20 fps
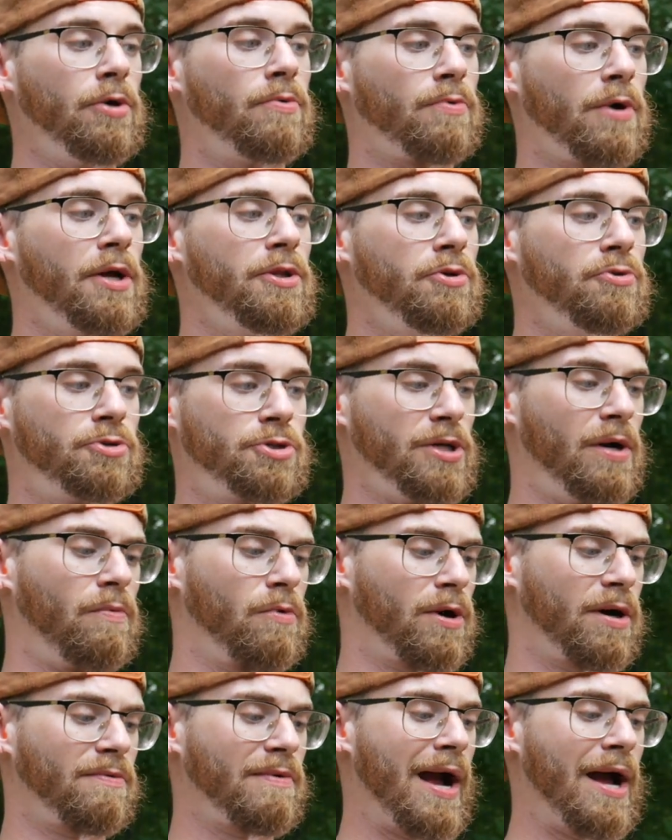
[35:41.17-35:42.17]
run you
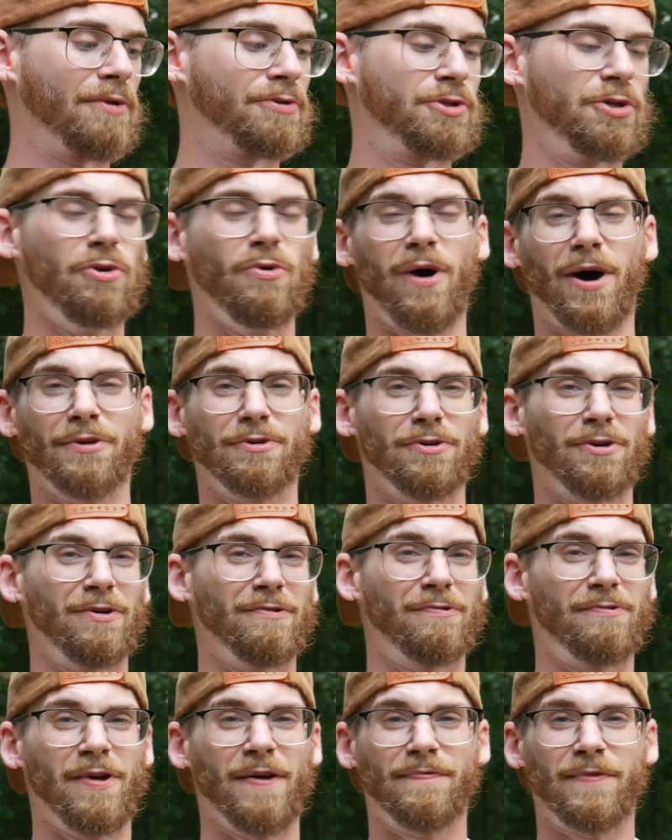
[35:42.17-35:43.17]
somewhere around
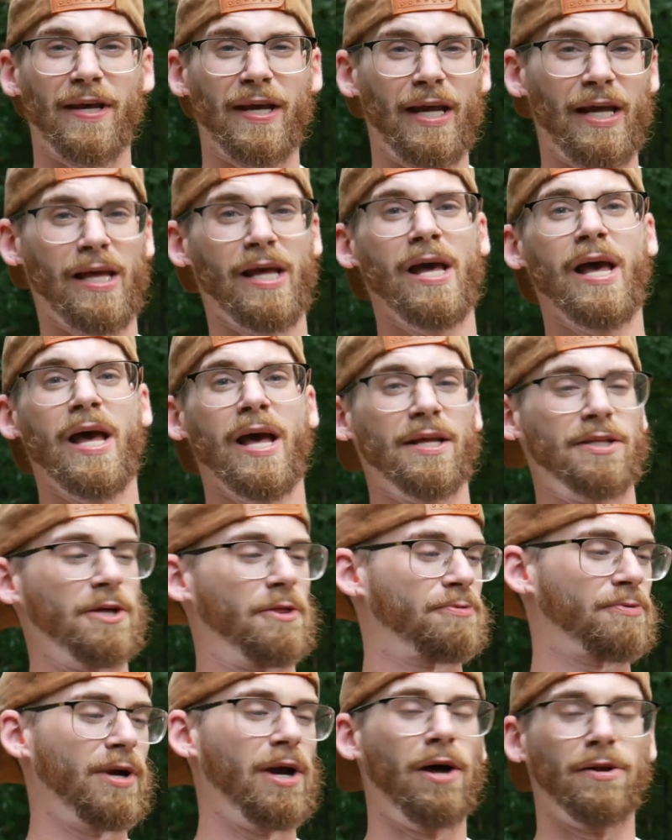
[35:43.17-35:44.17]
$250 to
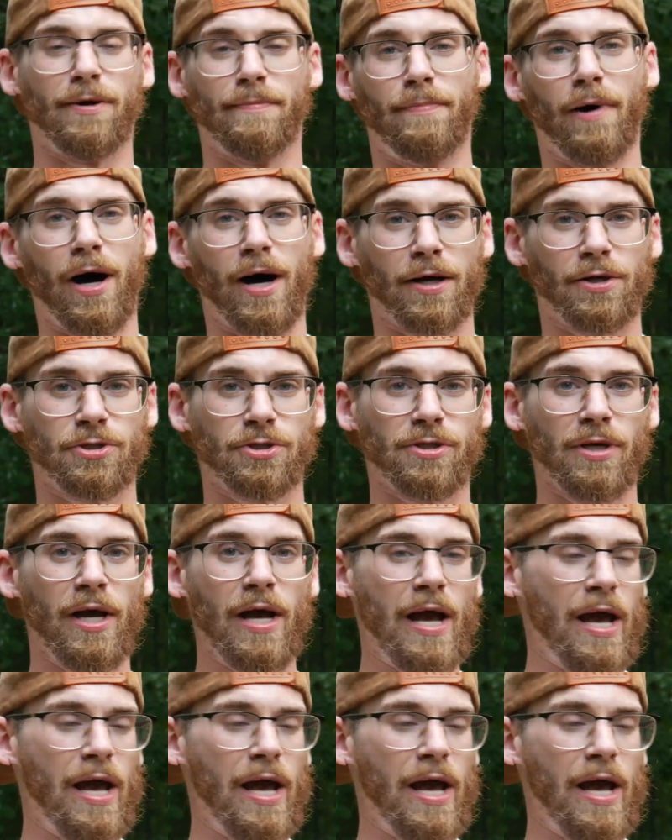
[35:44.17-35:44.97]
$300.